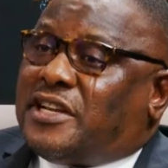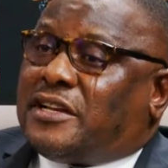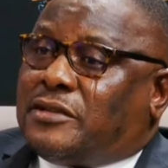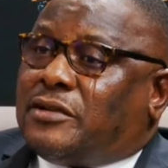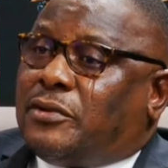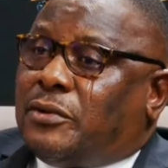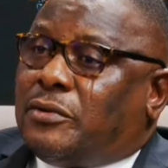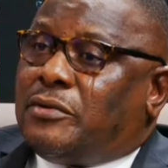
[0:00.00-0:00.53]

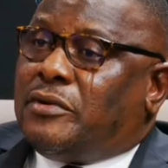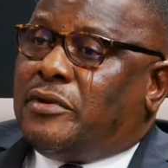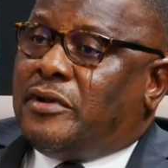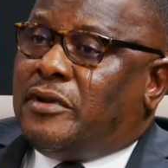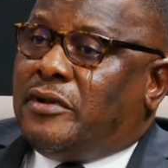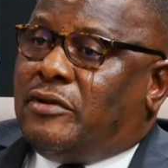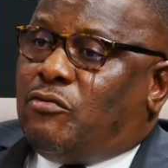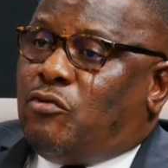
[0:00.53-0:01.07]
sector law,
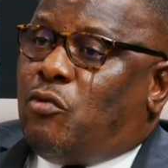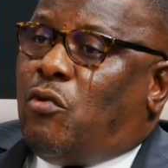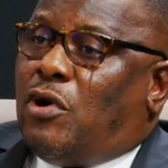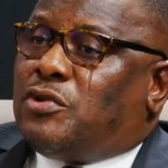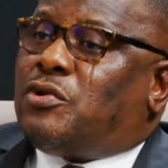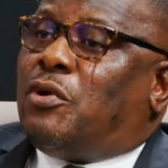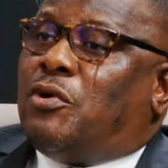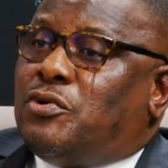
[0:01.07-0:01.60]
we
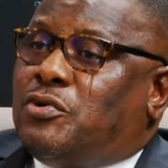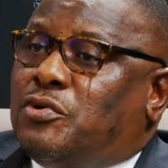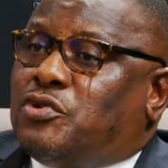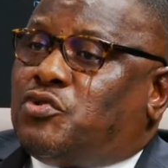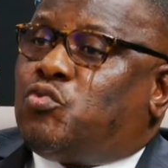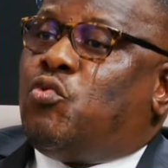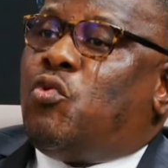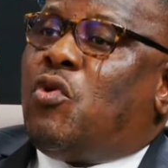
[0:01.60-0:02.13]
want all
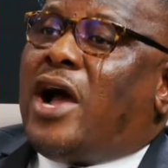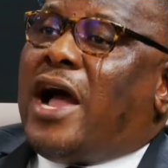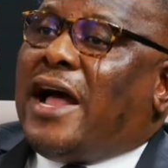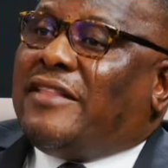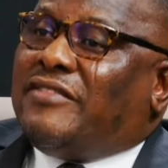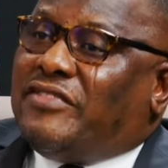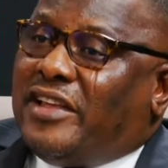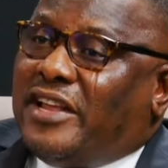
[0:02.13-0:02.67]
those who
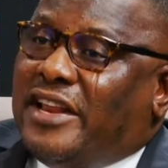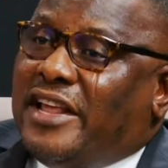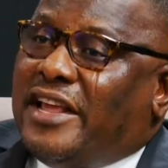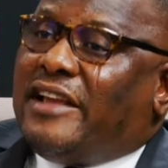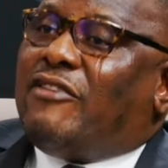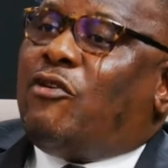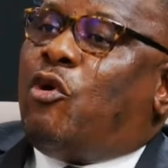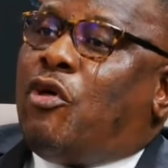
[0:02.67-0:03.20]
are
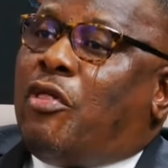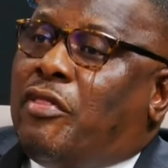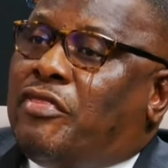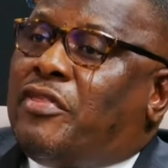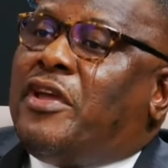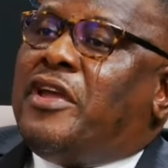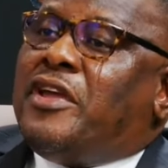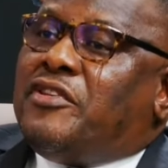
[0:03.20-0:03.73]
dealing
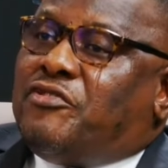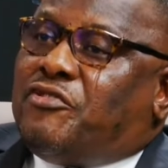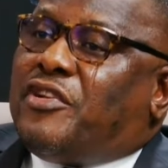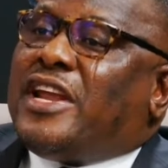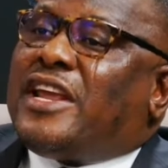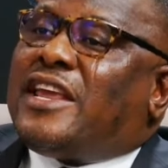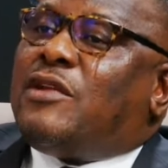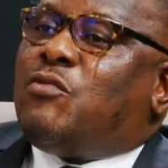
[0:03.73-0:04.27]
on
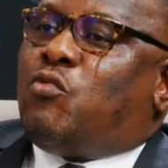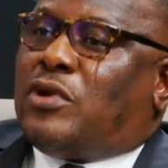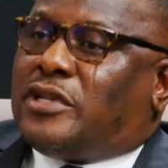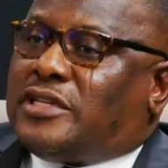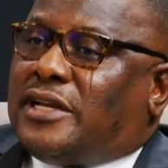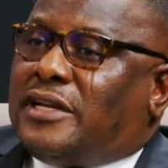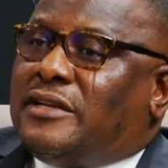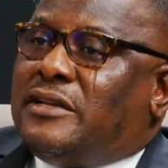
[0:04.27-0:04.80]
drinking
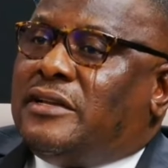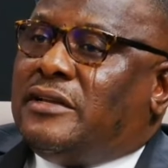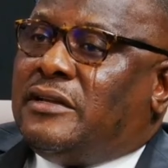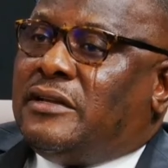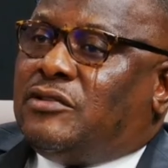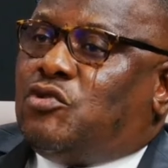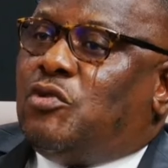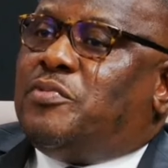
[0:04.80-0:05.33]
water
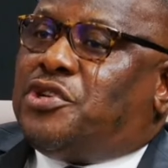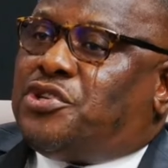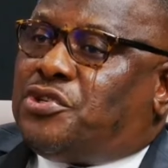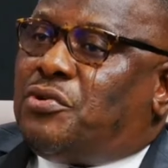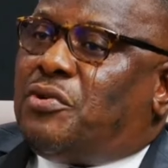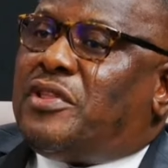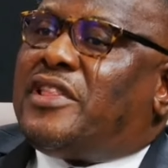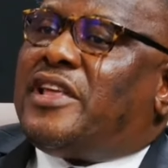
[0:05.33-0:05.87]
to be
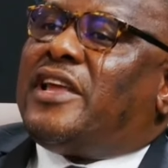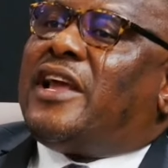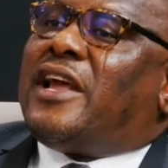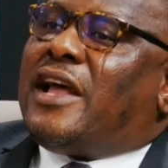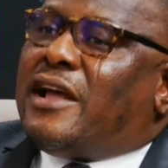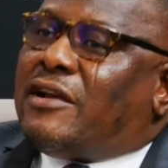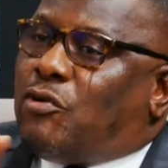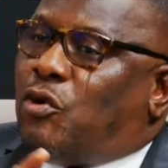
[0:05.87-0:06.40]
sure they
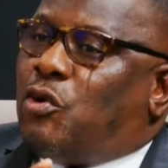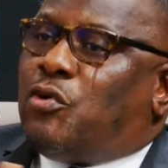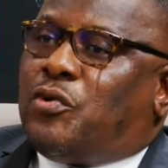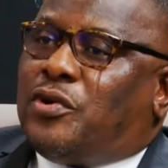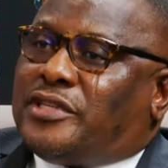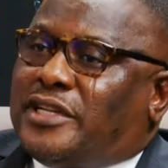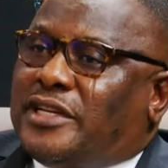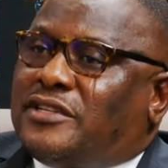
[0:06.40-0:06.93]
are
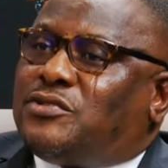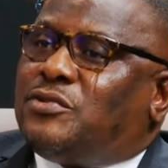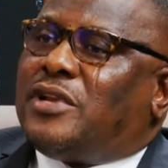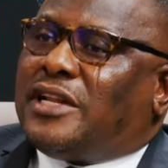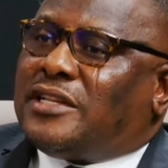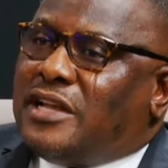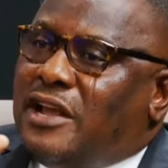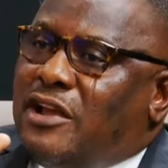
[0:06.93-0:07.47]
collocated so
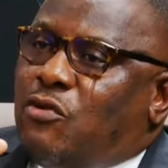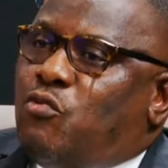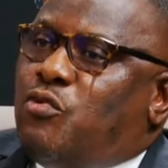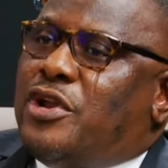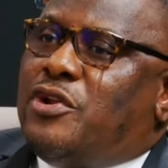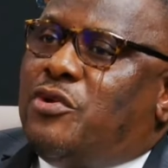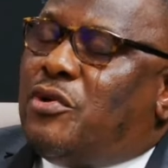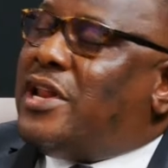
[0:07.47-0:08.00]
that
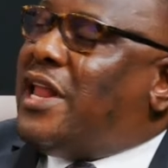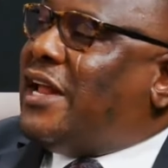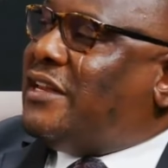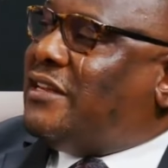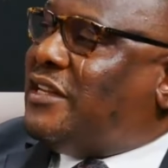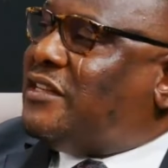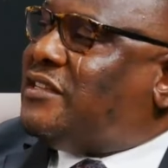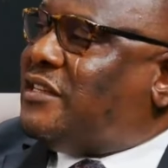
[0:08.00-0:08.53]
we know that
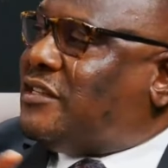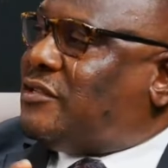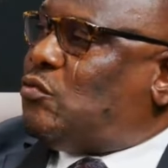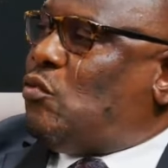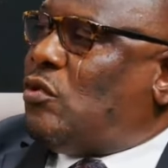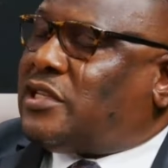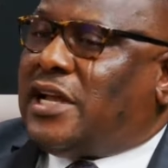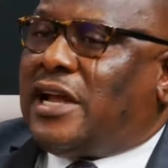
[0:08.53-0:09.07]
this is
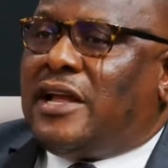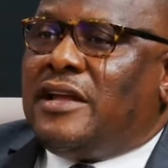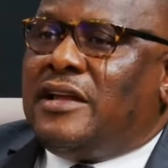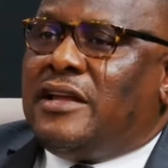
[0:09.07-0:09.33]
water